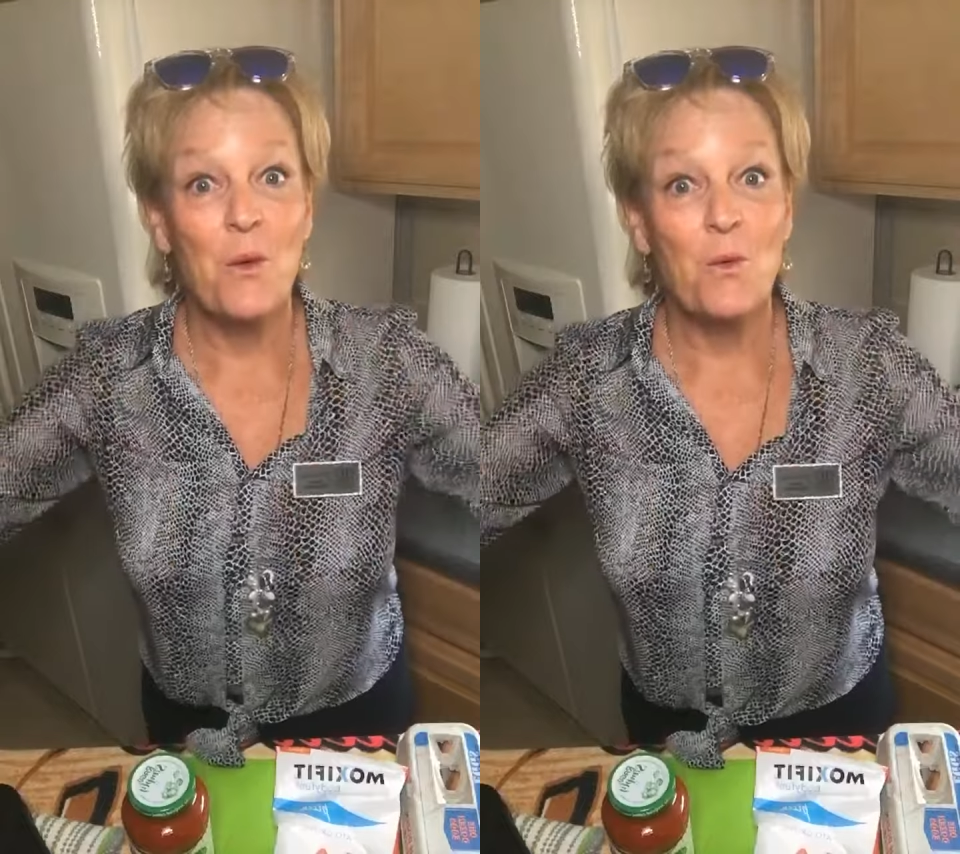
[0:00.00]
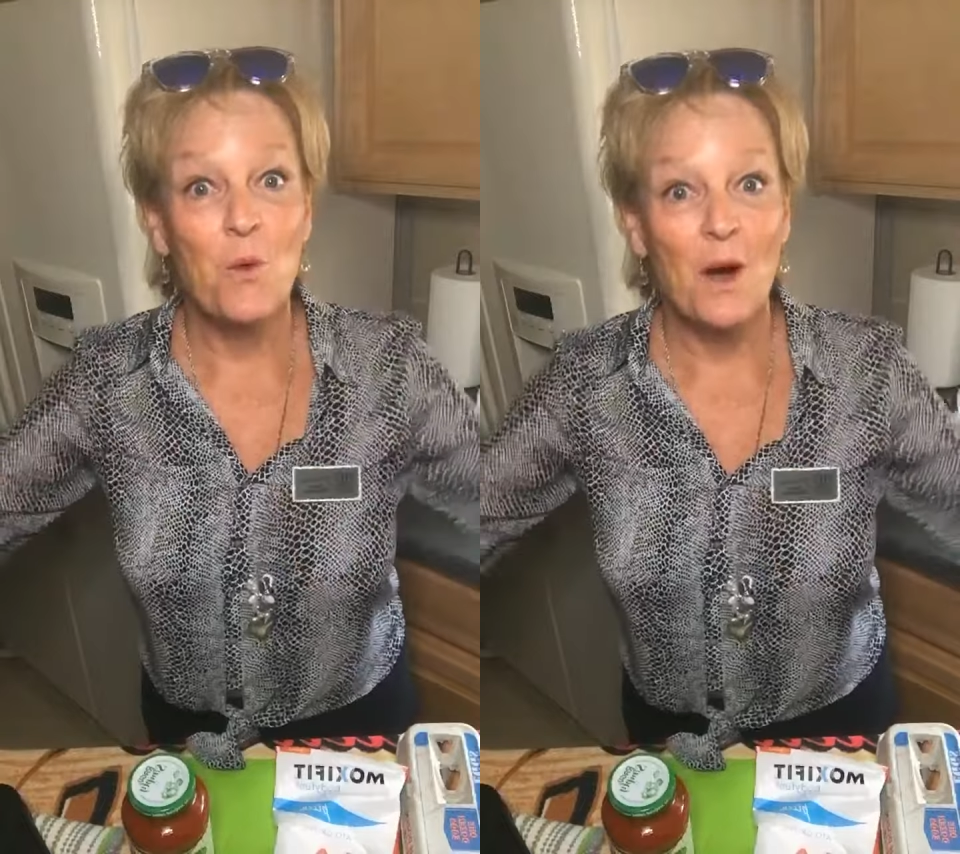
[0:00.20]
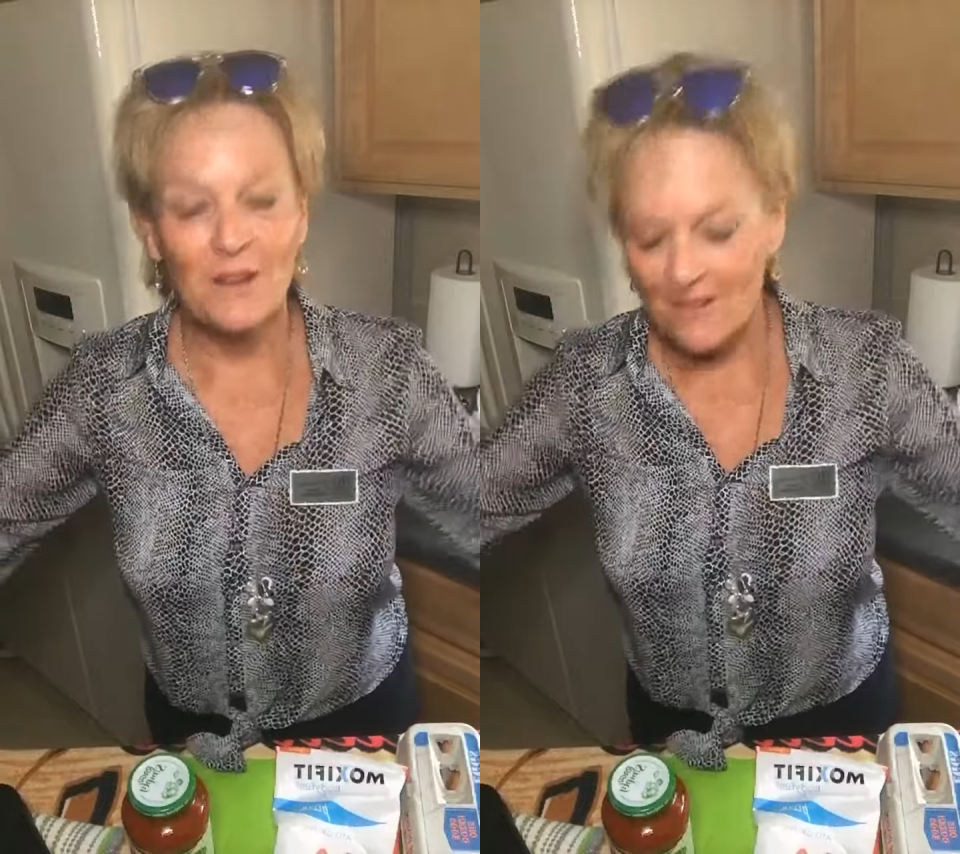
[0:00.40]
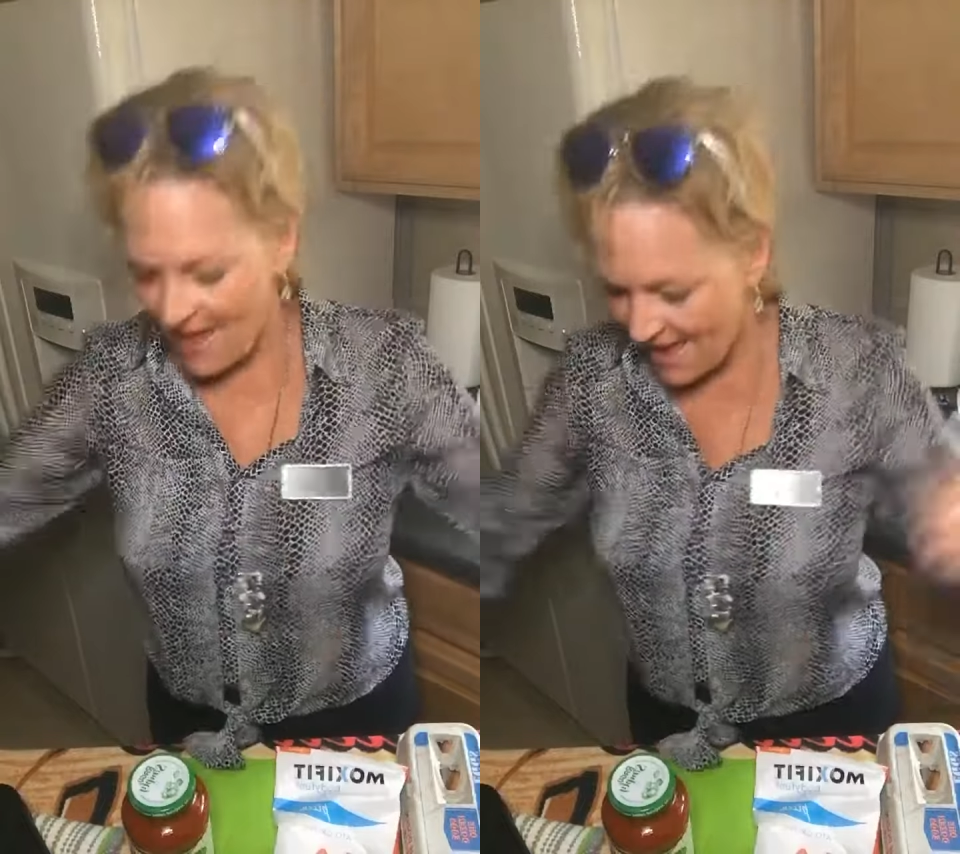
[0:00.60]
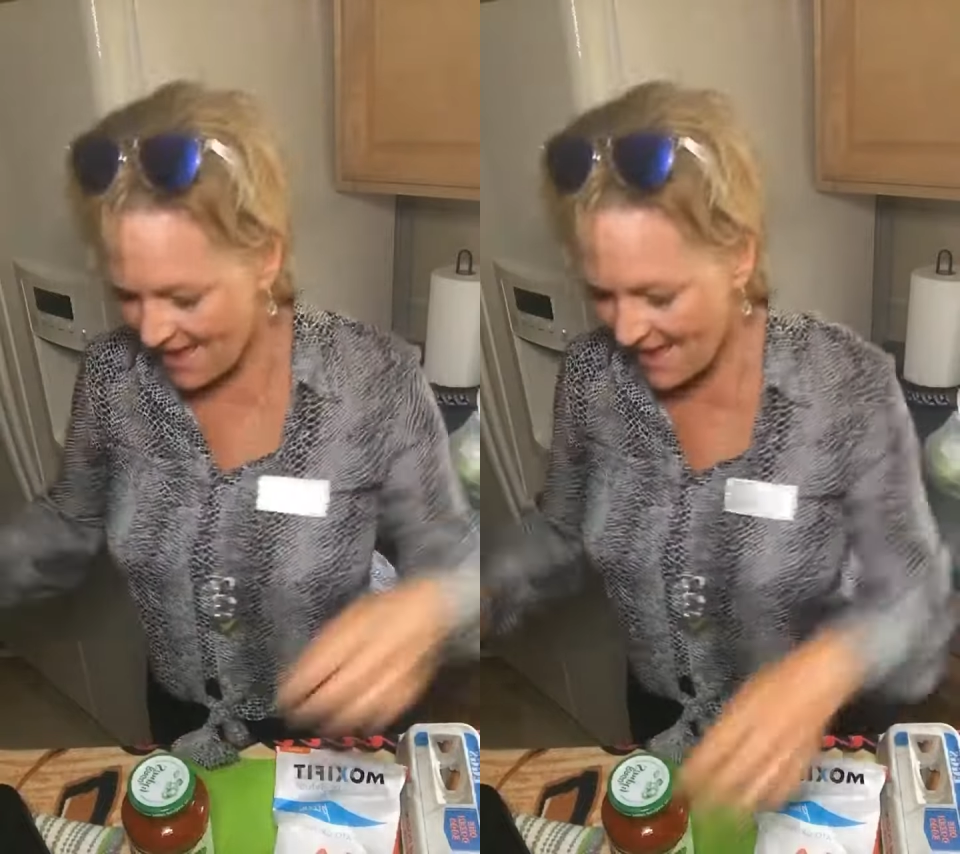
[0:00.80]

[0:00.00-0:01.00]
What are they?